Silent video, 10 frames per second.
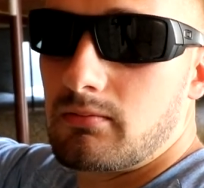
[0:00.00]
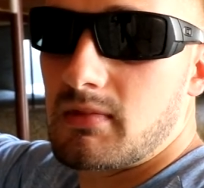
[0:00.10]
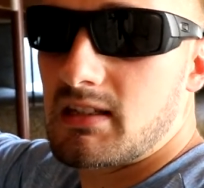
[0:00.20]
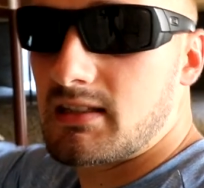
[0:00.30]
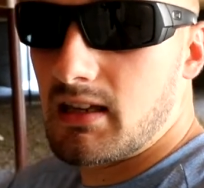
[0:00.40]

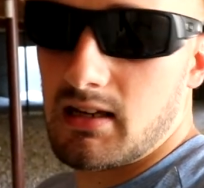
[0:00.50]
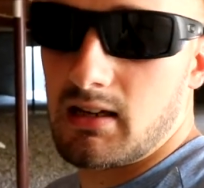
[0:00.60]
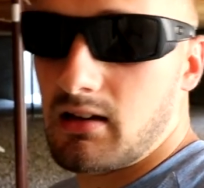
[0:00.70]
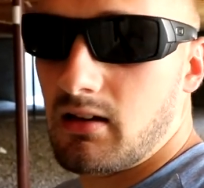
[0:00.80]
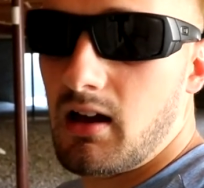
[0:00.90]

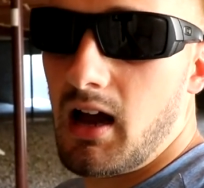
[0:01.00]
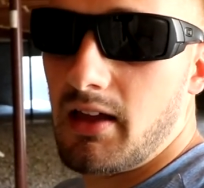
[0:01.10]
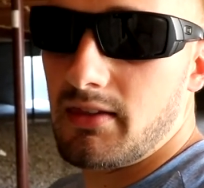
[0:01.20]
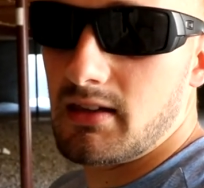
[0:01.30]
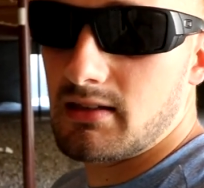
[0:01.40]
sitting
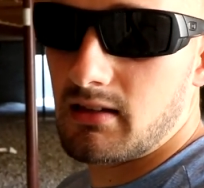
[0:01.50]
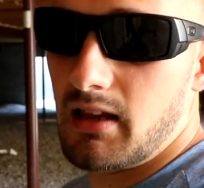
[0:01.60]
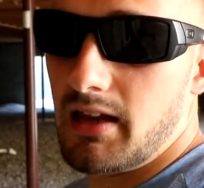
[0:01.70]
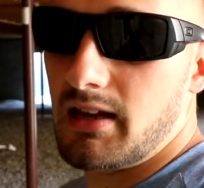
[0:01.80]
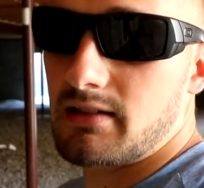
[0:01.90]
on these
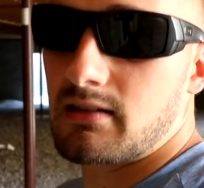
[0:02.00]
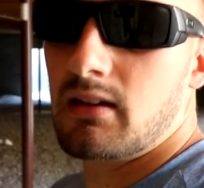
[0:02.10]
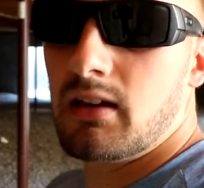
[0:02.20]
legs,